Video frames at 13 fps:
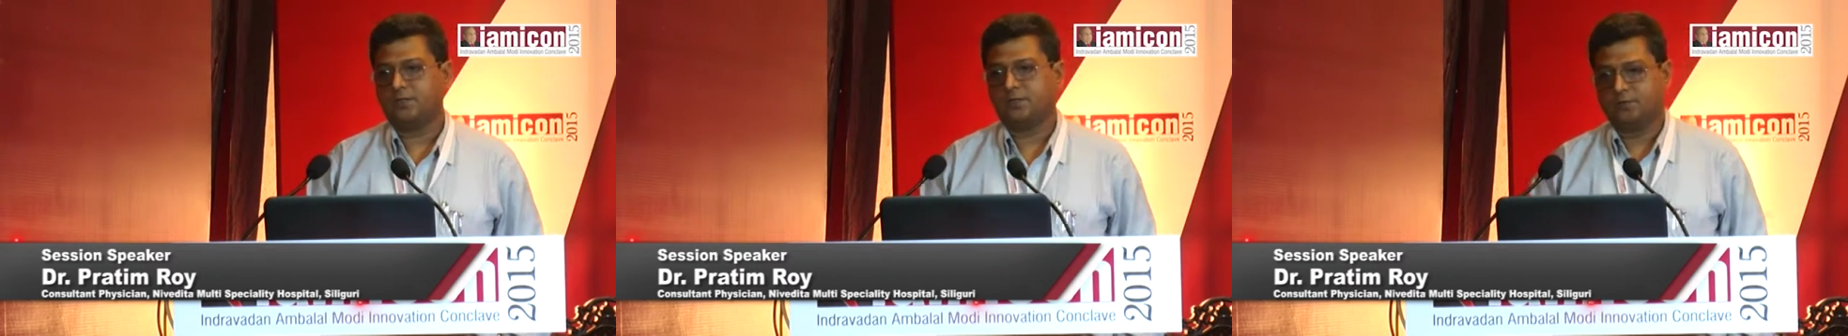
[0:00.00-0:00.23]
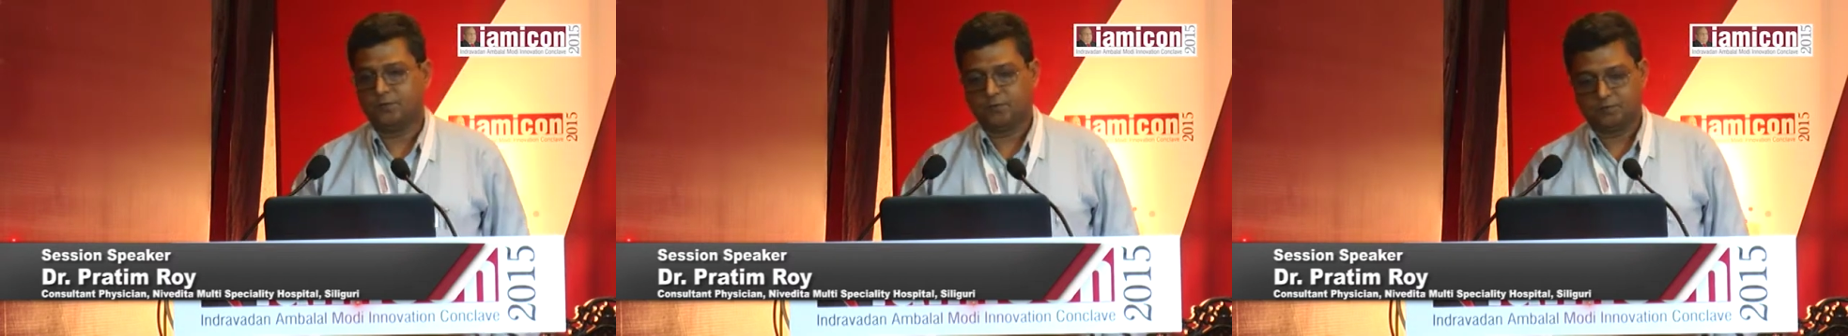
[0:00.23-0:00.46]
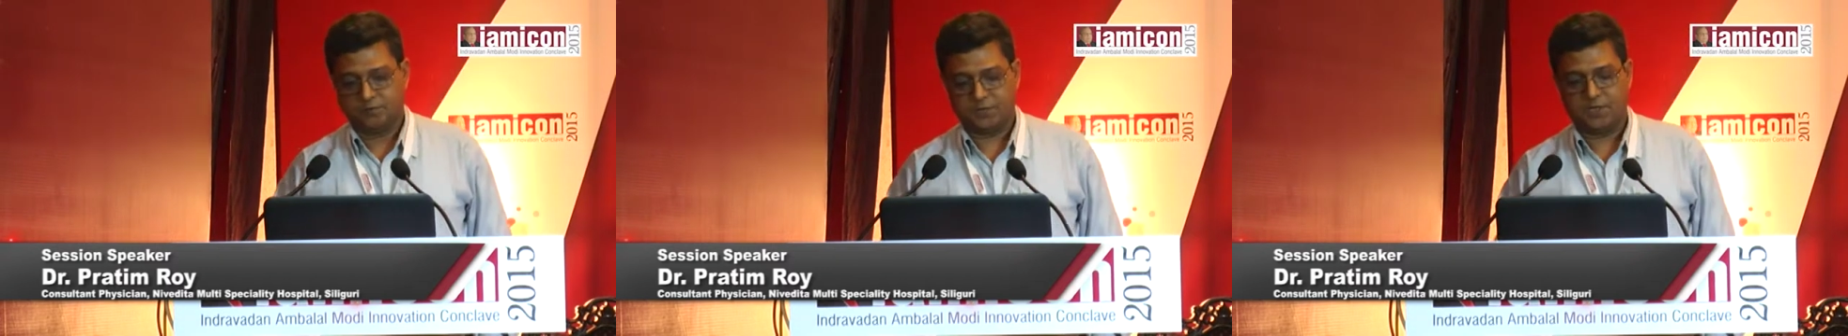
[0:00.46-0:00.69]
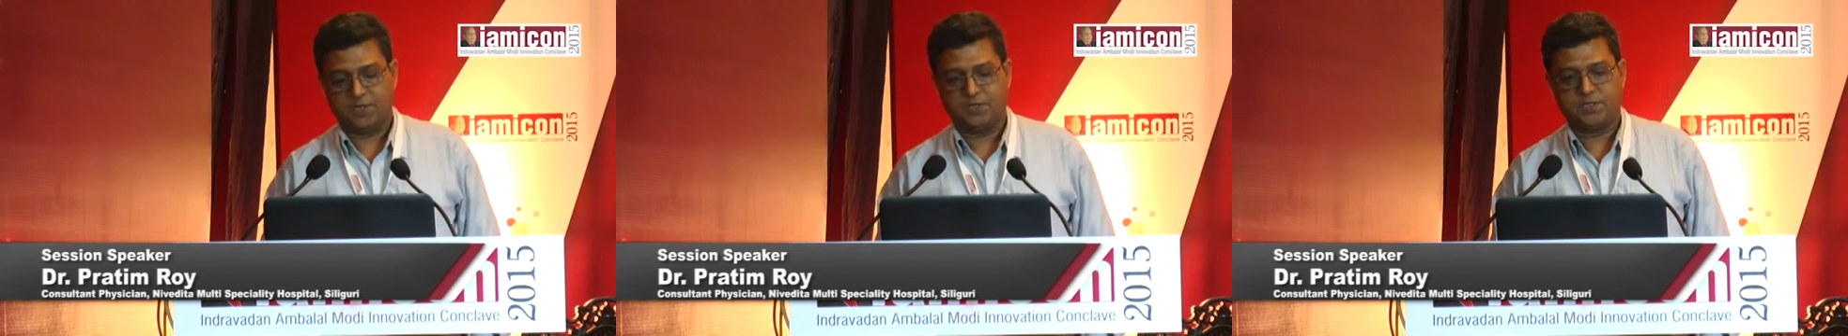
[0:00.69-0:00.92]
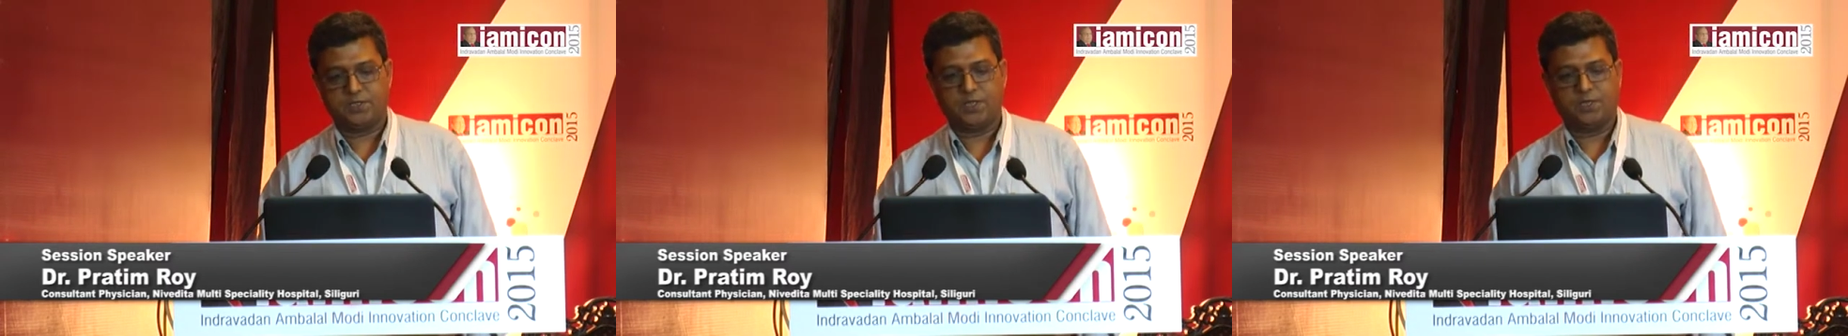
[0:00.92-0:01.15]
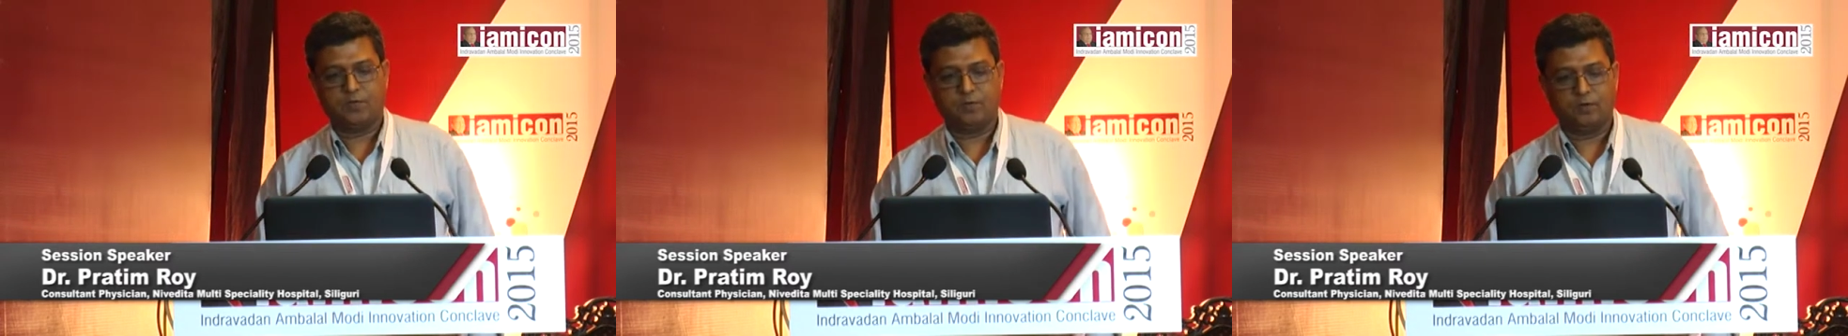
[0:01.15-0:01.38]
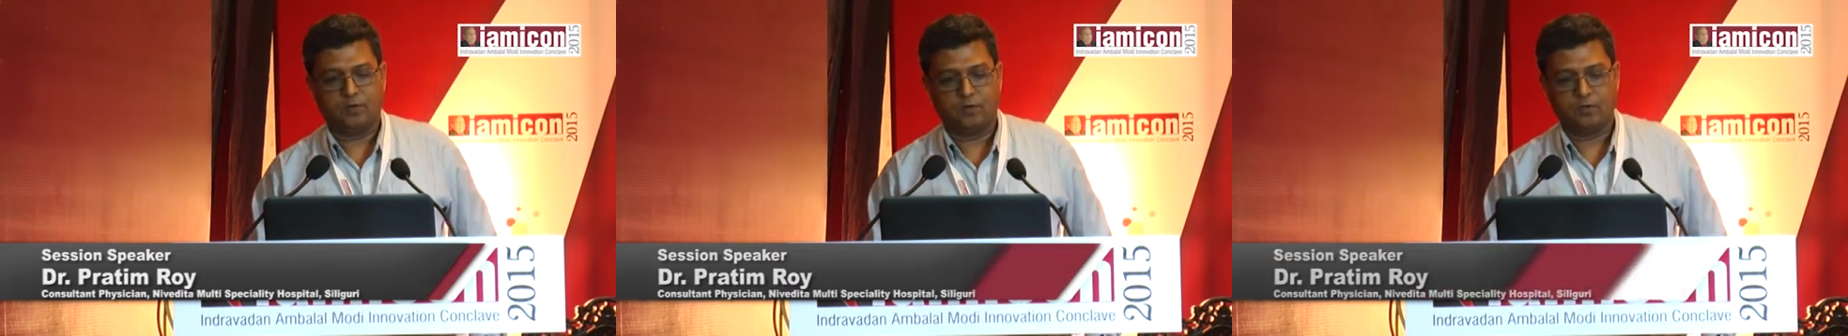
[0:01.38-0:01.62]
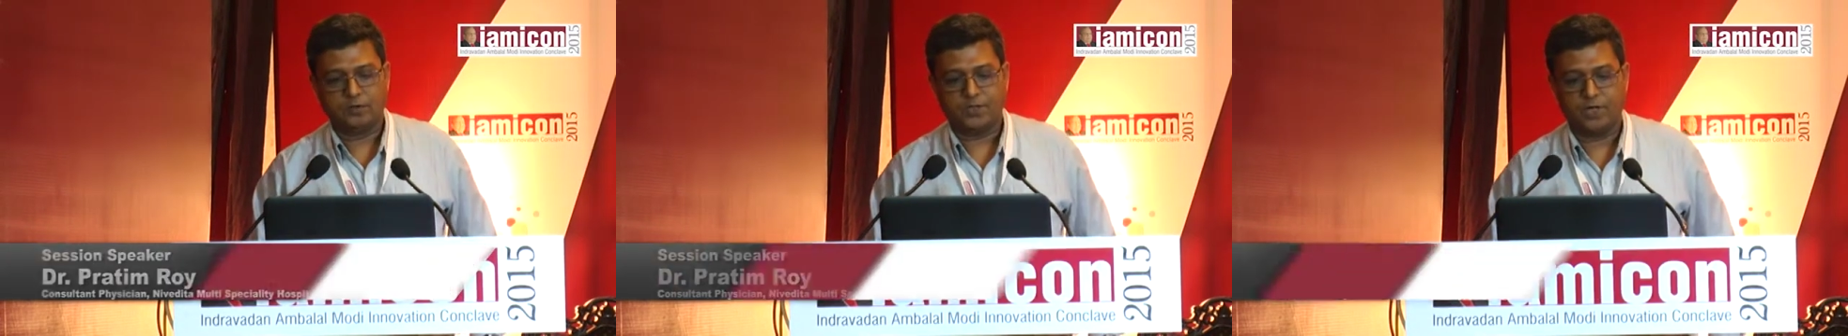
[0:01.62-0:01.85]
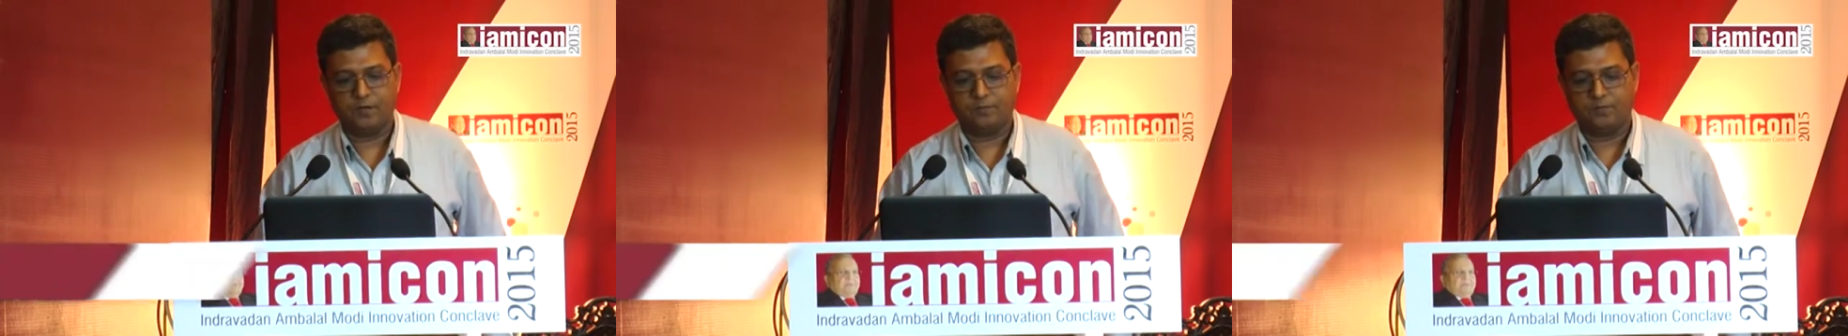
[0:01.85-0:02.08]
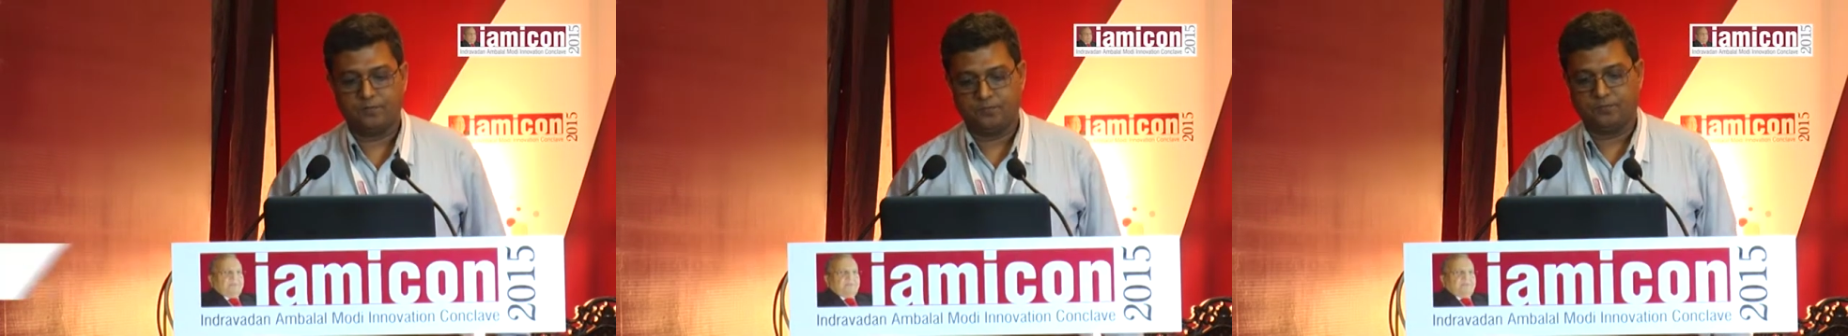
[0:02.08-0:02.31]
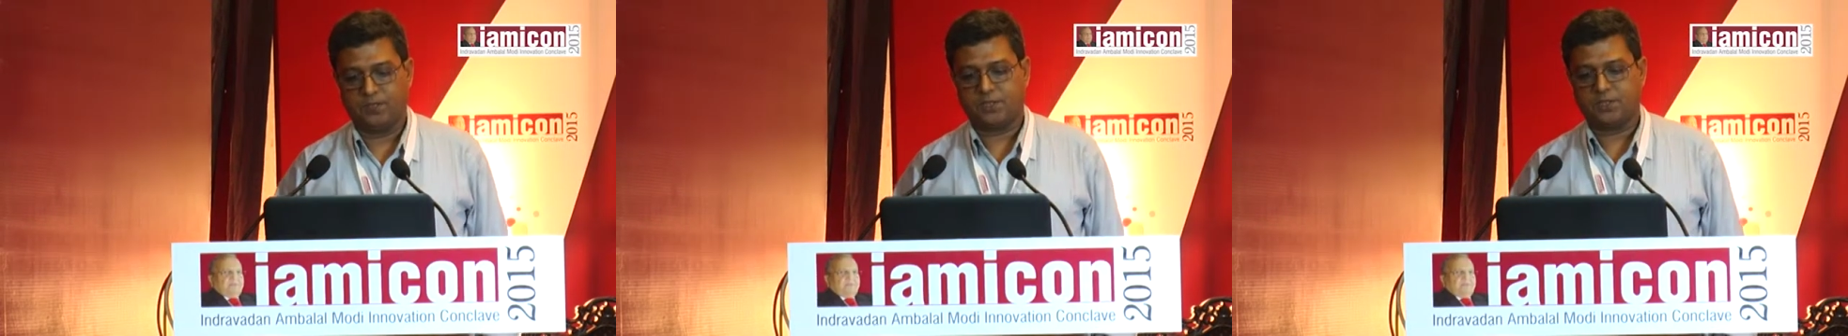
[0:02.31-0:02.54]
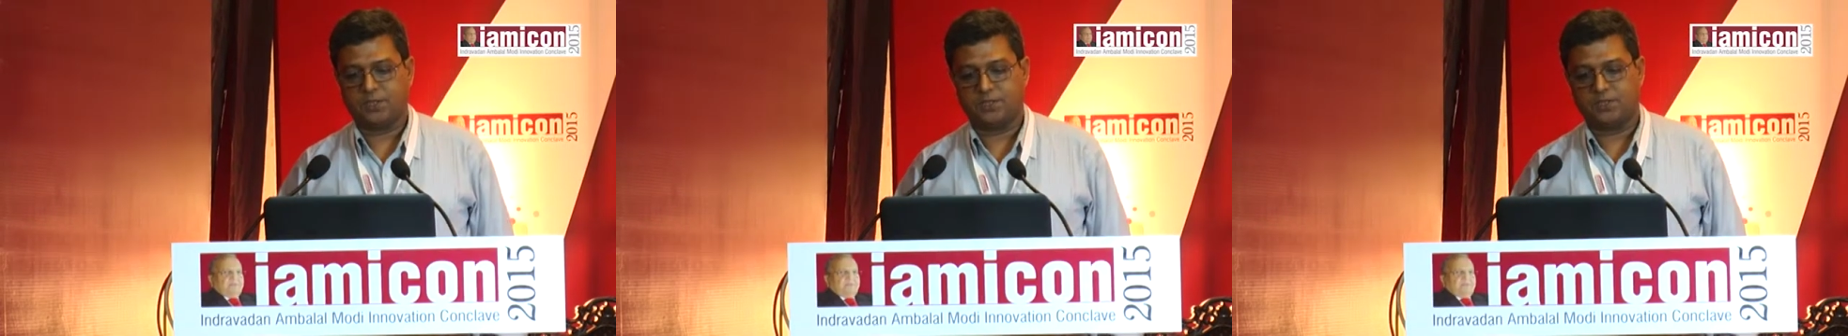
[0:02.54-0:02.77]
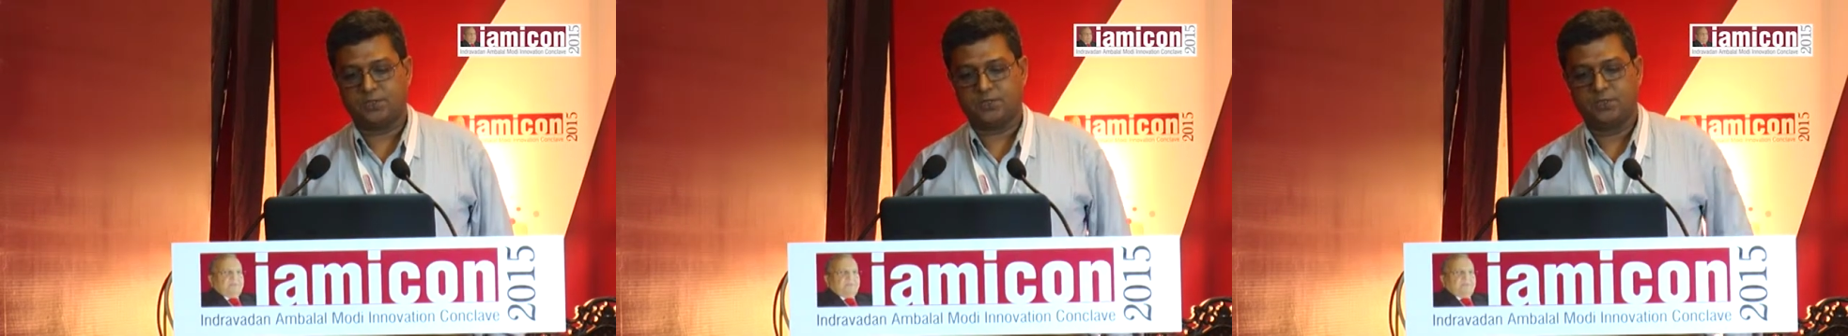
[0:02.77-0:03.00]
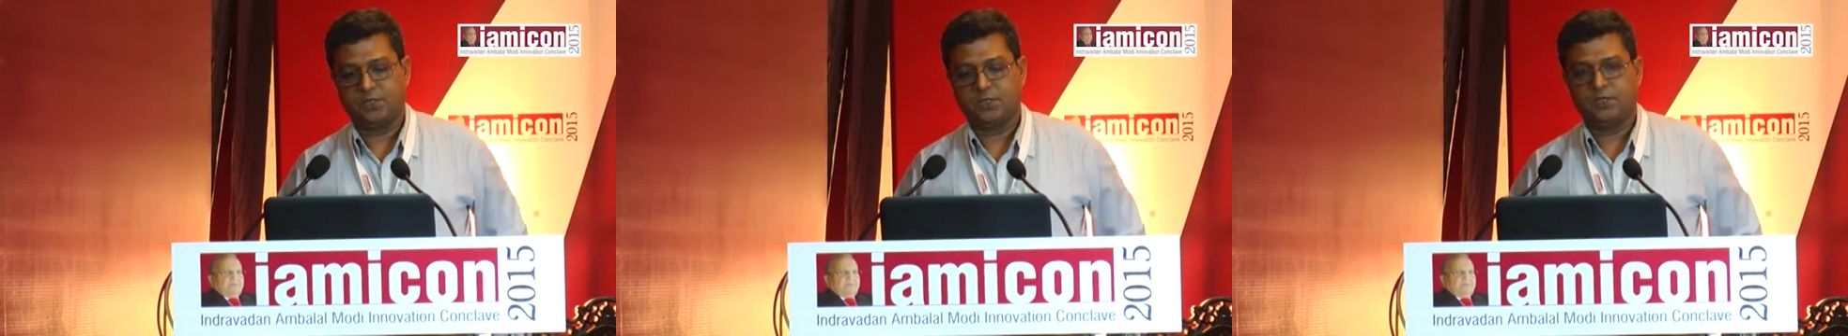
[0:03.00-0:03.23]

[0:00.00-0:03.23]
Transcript: specialties and all general practitioners,